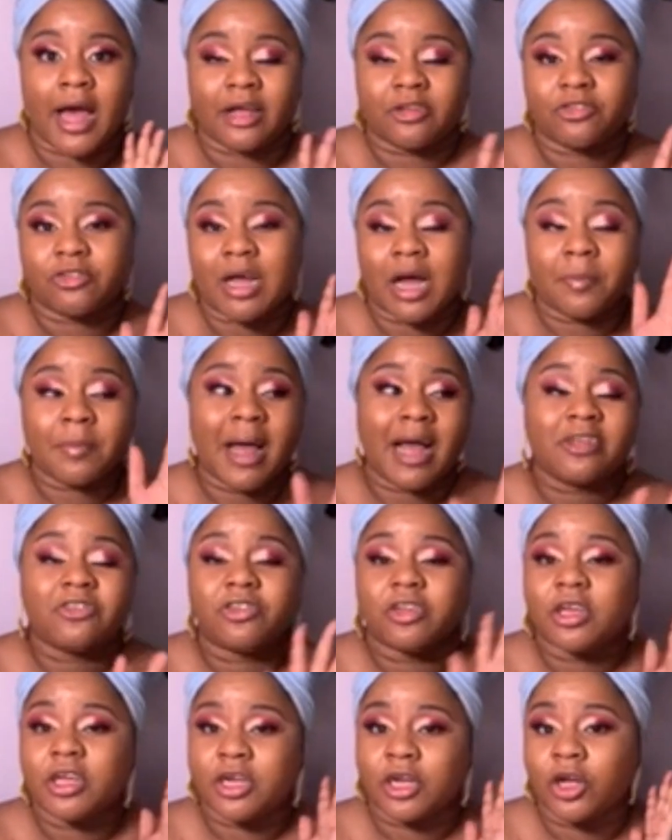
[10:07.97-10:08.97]
I'm
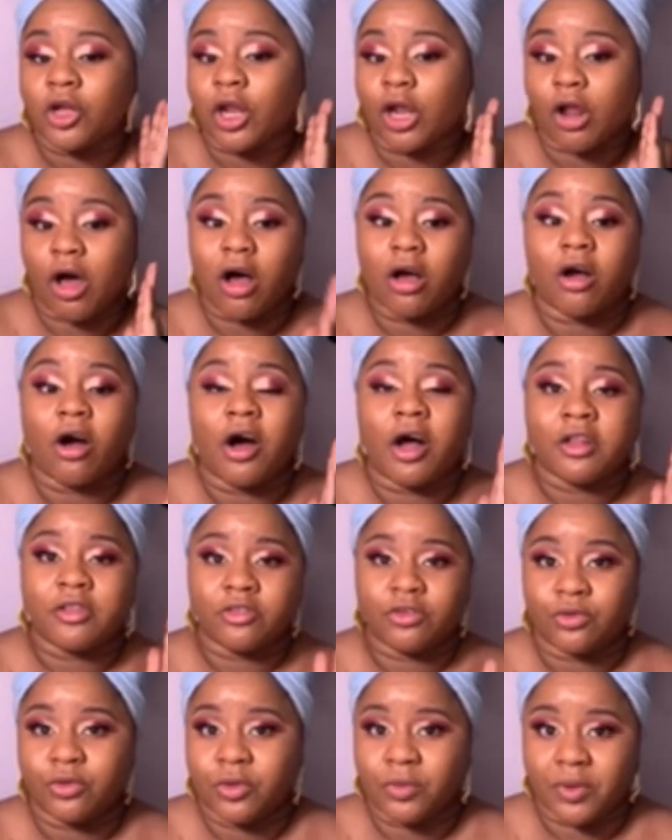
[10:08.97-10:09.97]
actually going to log on
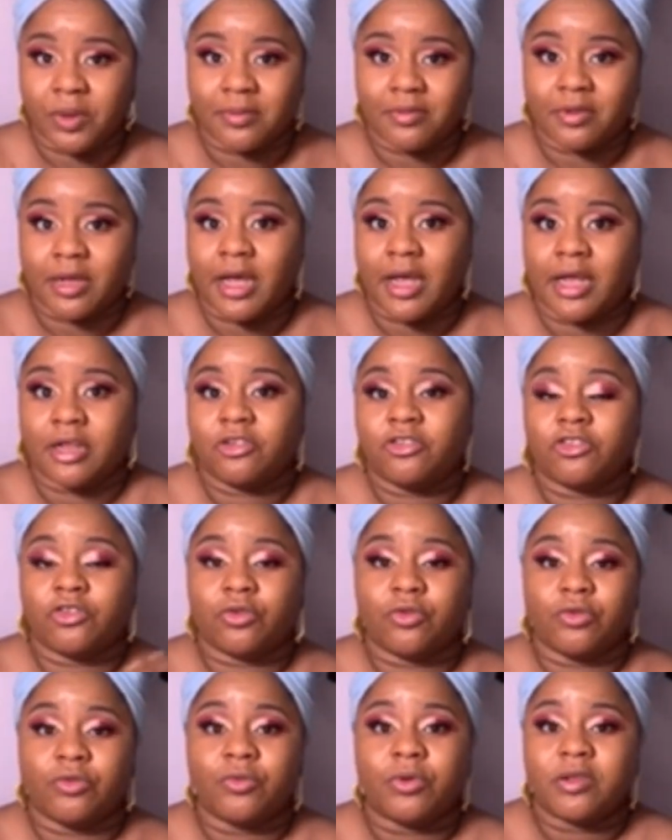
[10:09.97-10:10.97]
to the website and show
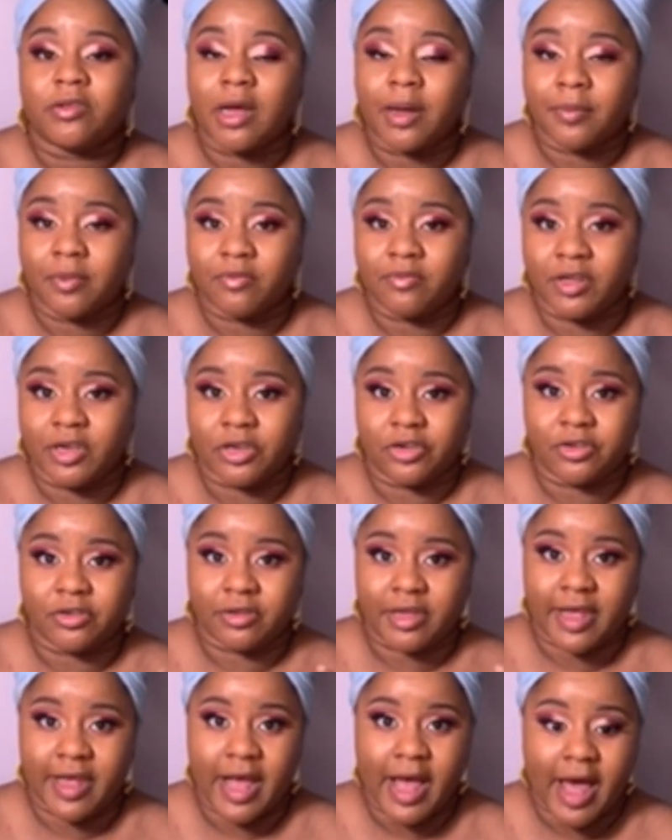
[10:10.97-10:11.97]
you what type of vendors
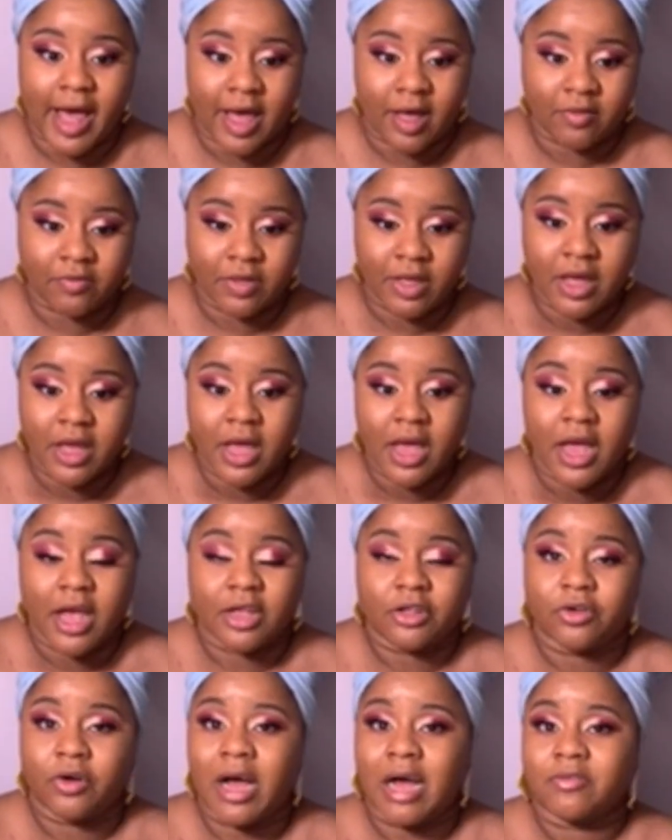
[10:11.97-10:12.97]
they have,
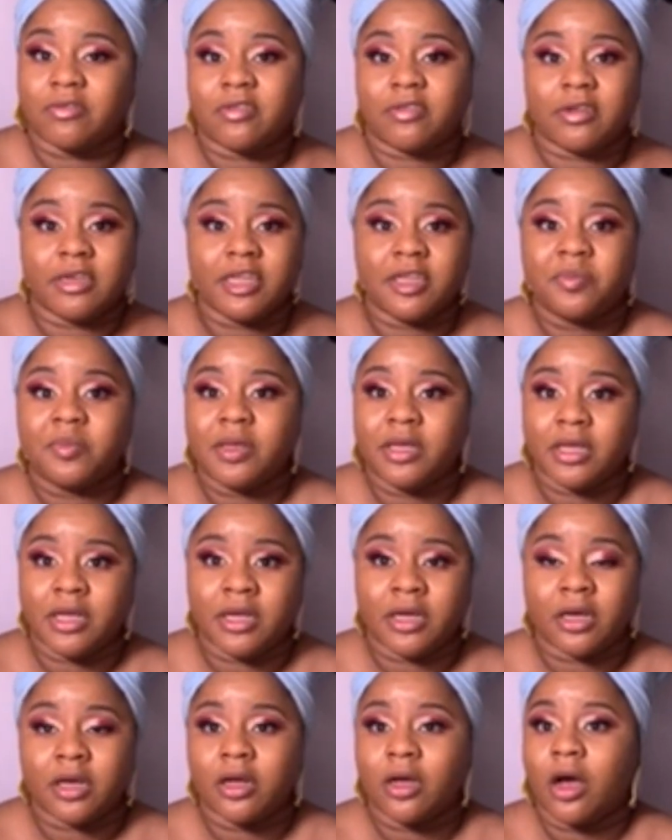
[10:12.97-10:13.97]
and you'll have a sneak peek
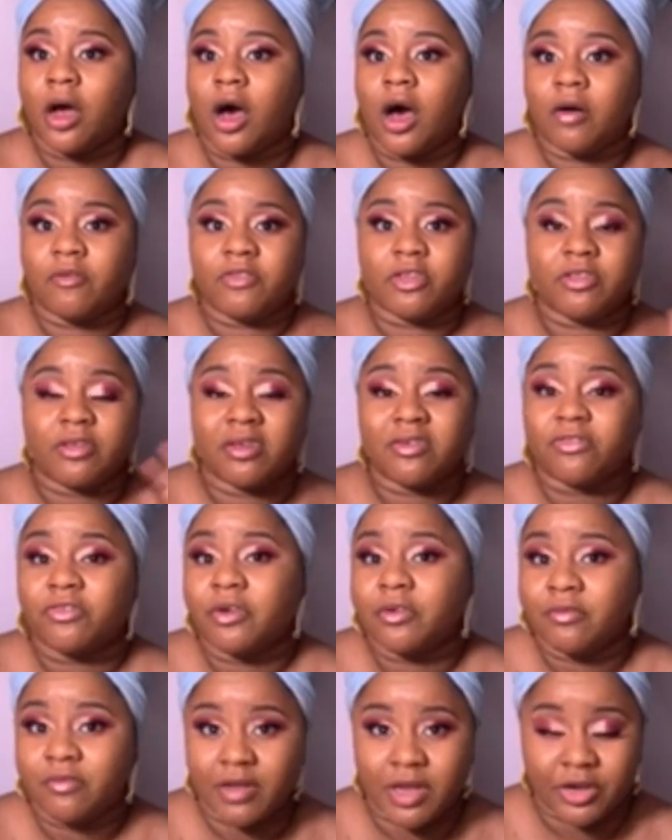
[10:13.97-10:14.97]
of the
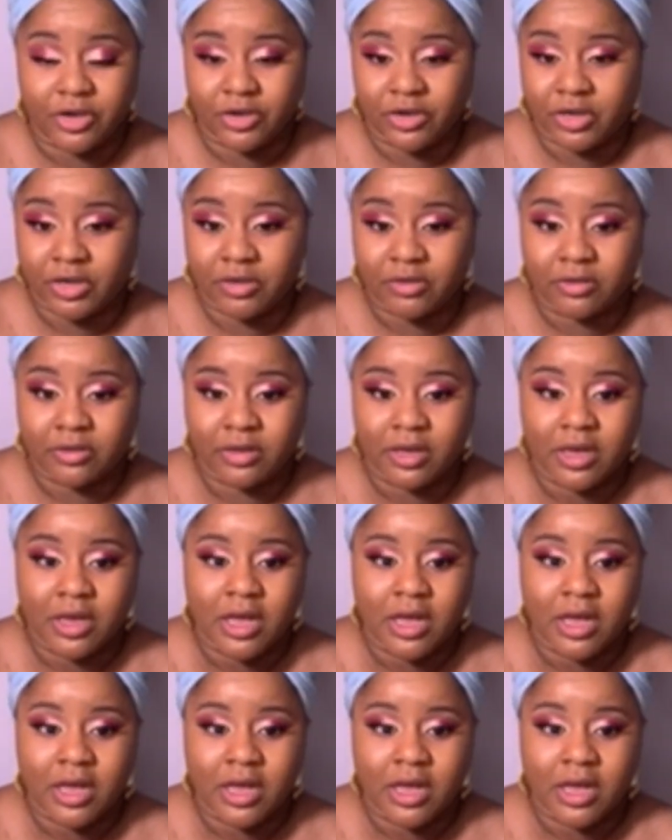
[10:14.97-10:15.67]
different vendors.